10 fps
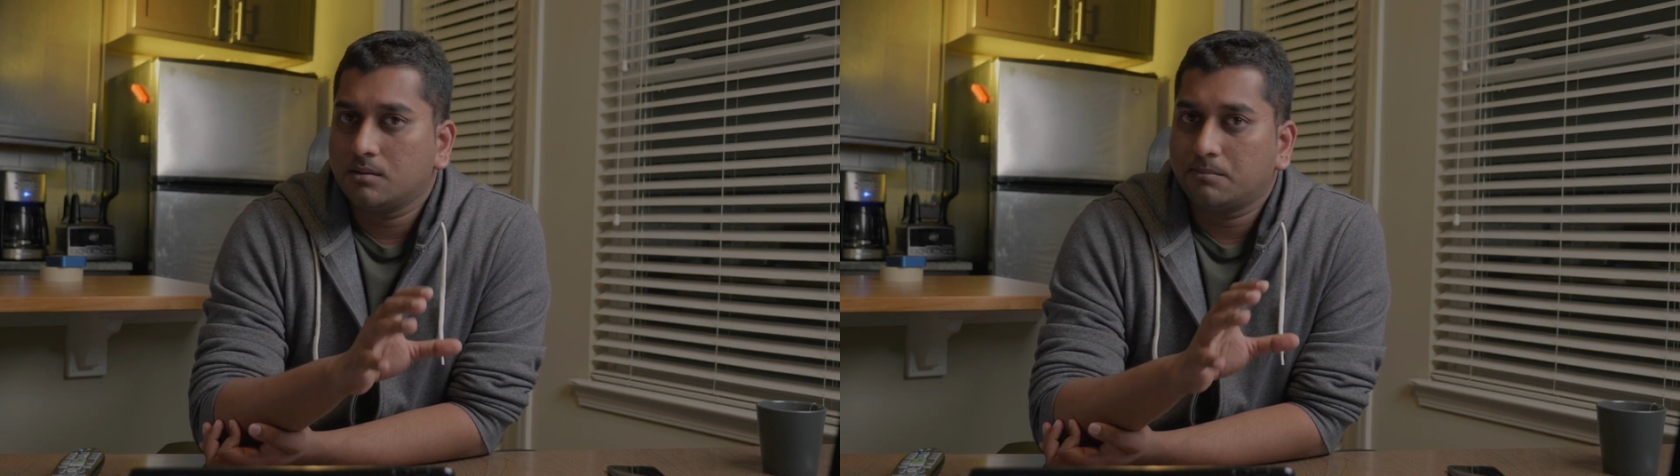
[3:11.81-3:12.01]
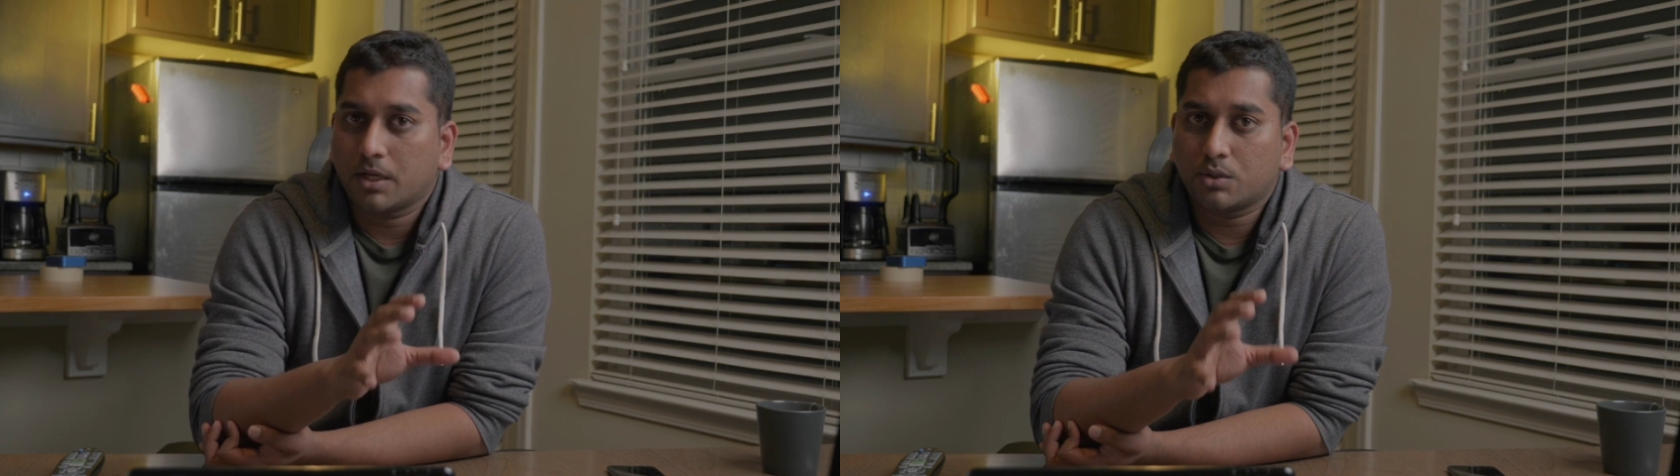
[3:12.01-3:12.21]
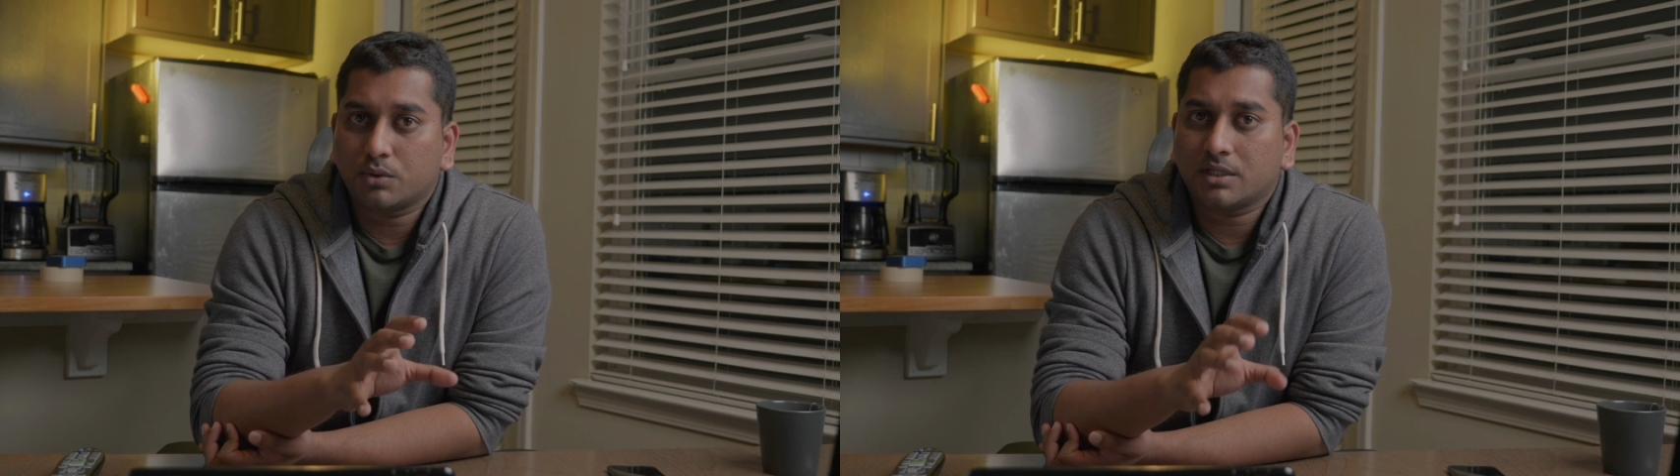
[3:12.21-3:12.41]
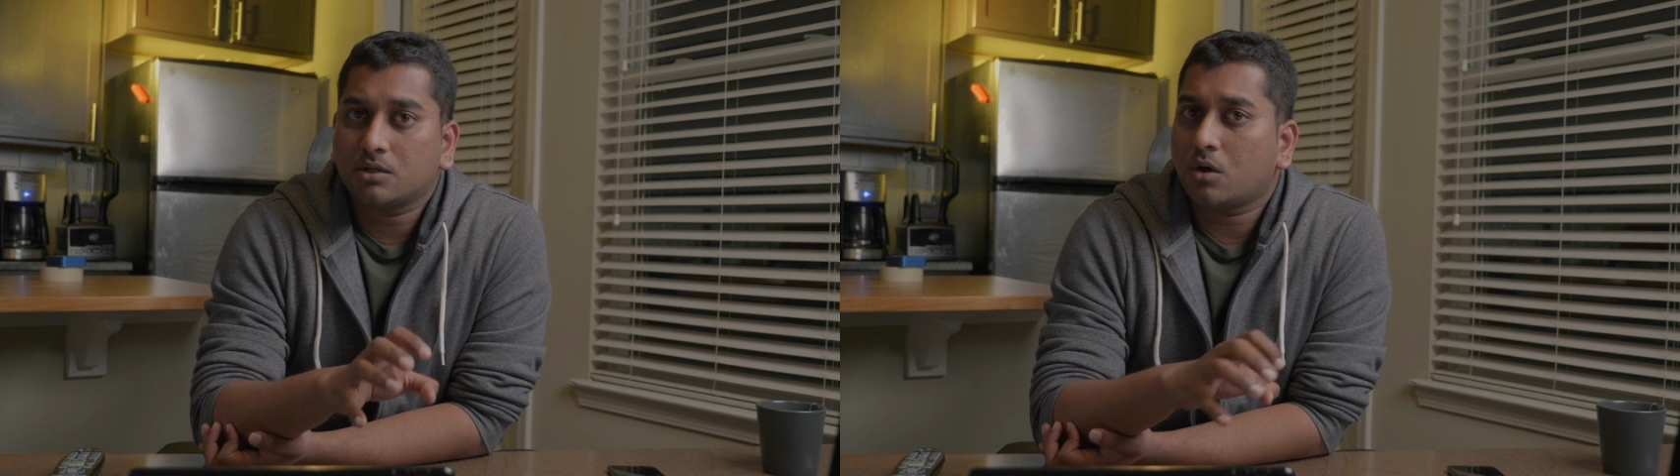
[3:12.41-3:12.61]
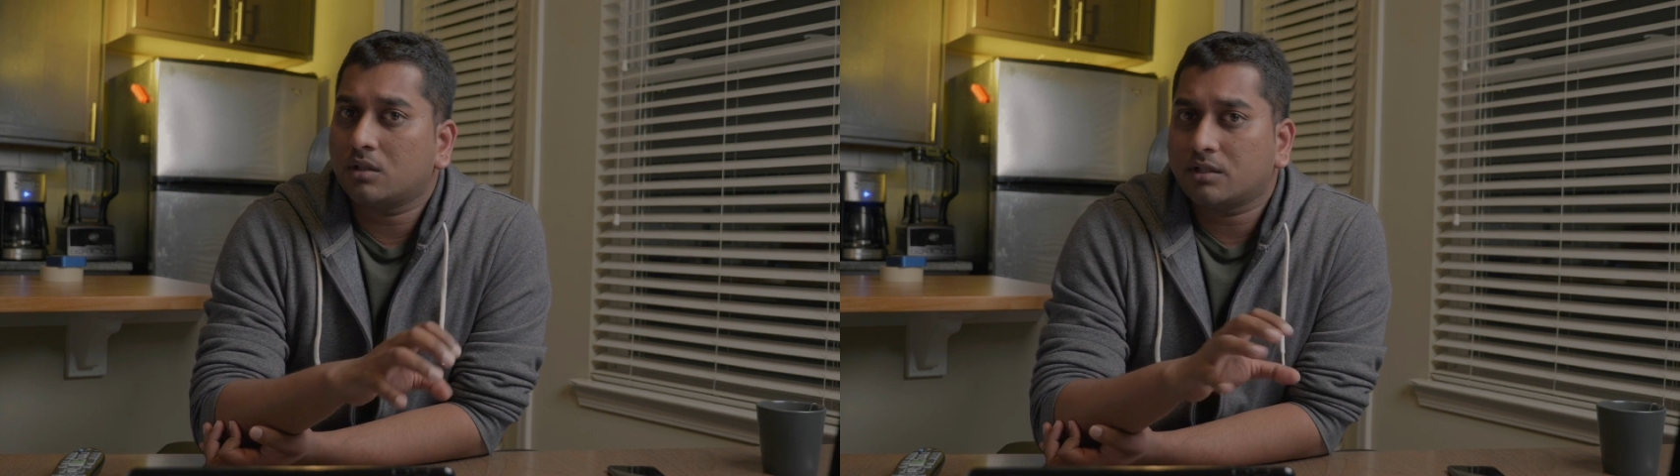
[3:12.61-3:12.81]
By cooking
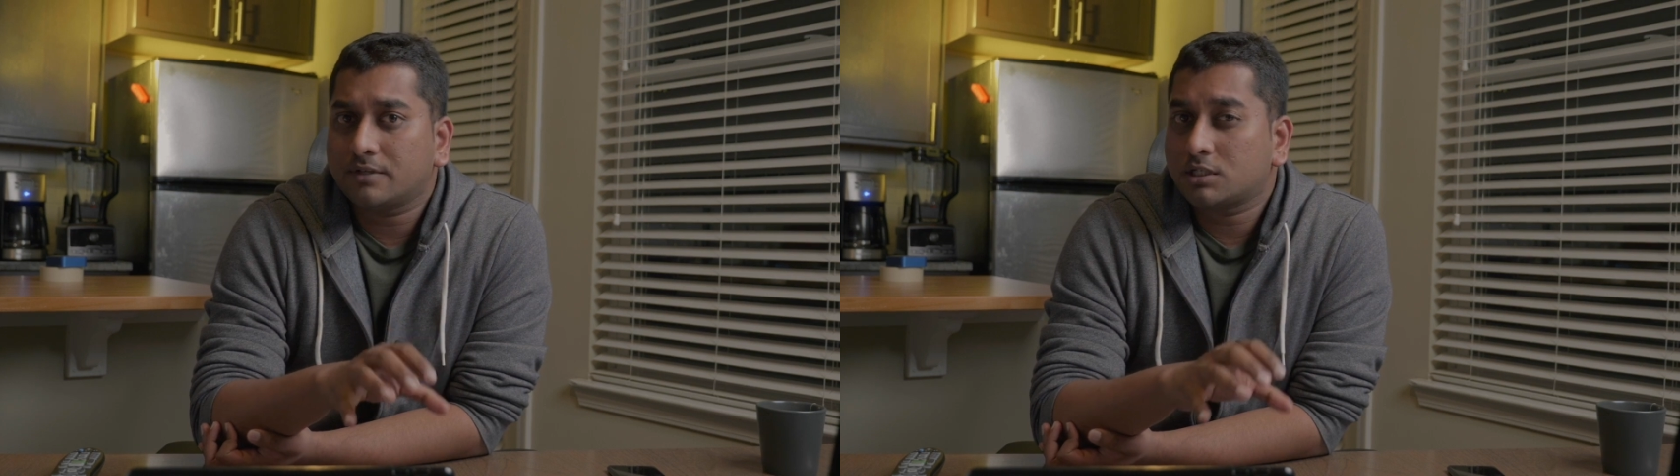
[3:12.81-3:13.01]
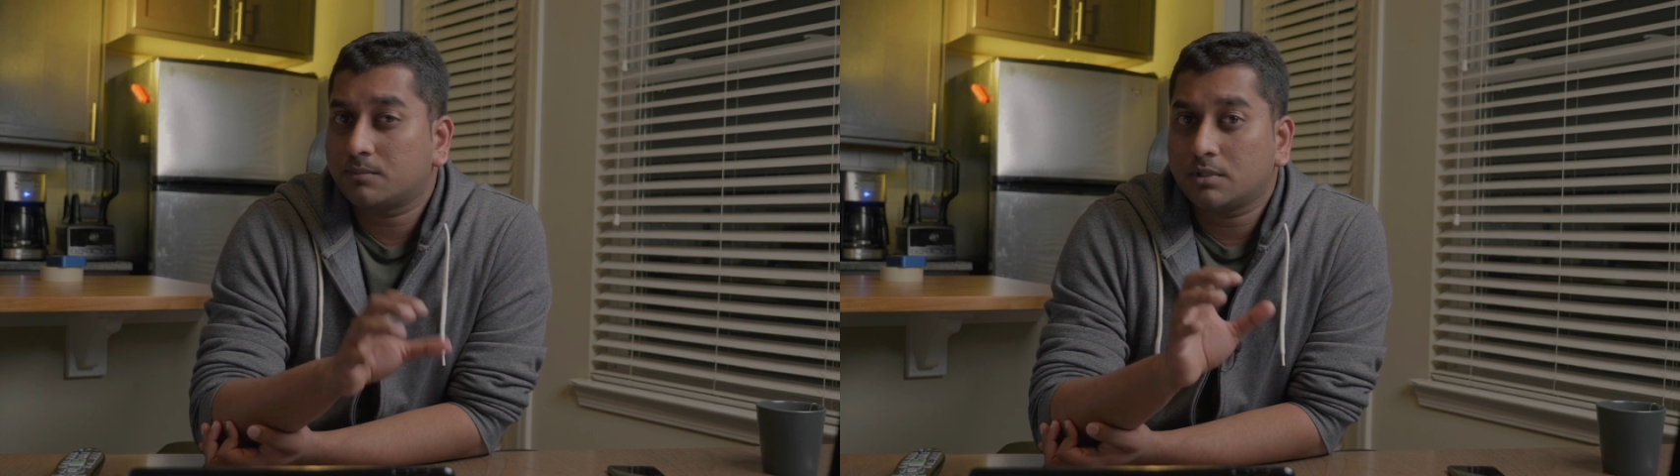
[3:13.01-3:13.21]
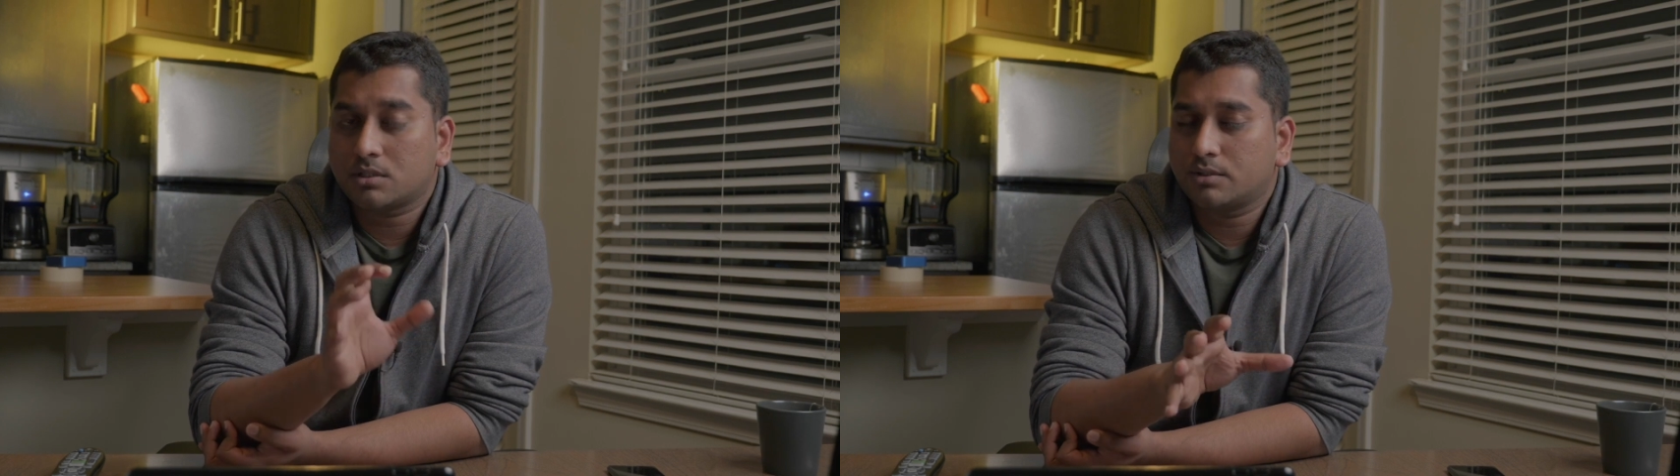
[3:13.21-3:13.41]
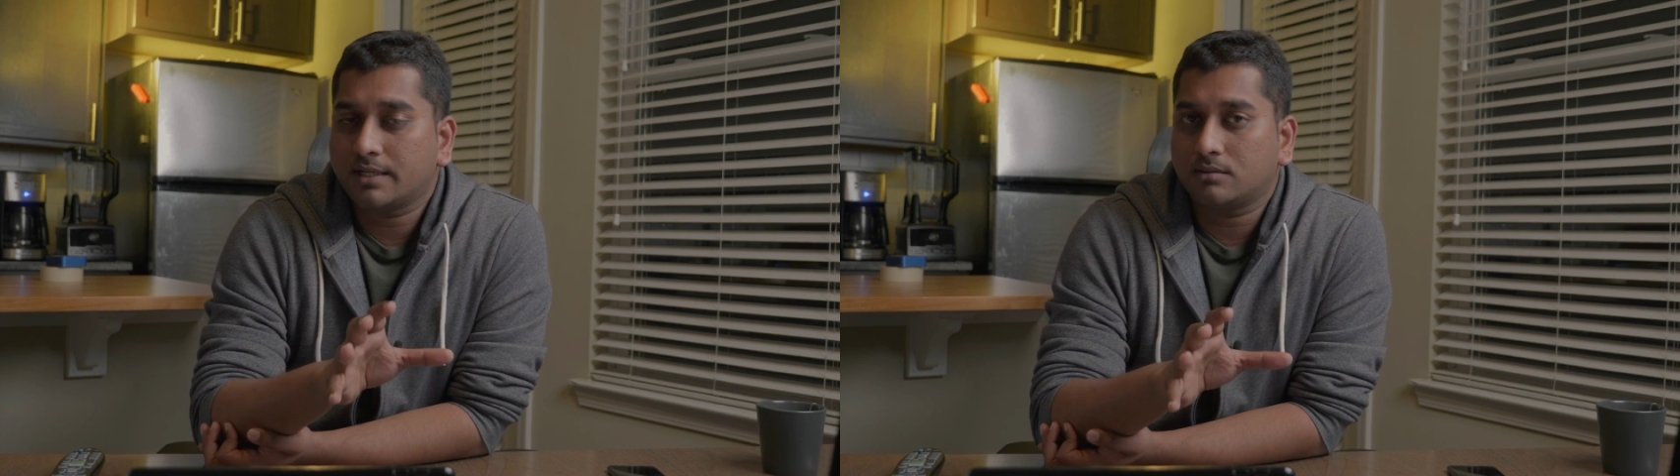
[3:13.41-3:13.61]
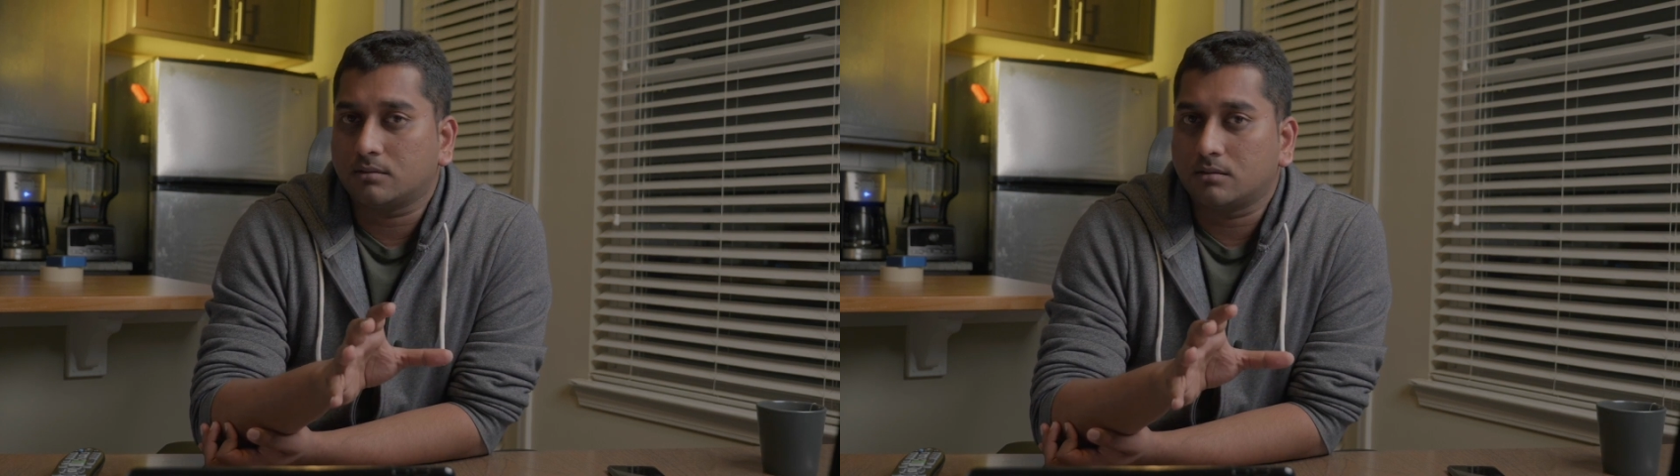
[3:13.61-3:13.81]
all the vegetables
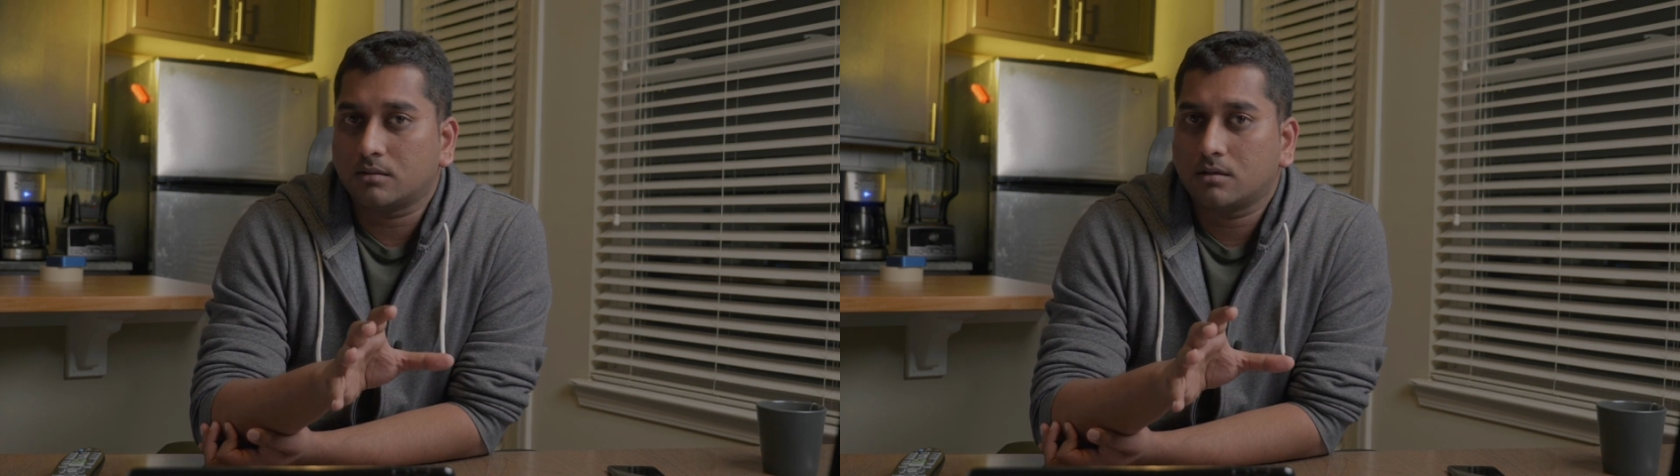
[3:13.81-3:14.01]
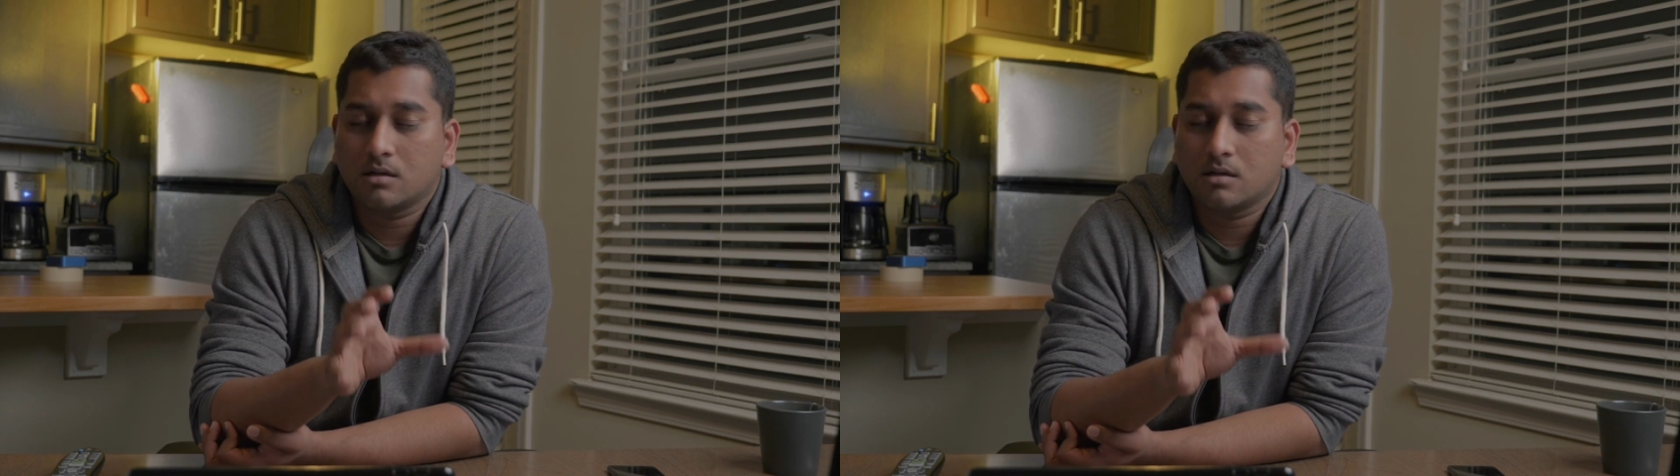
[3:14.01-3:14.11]
together,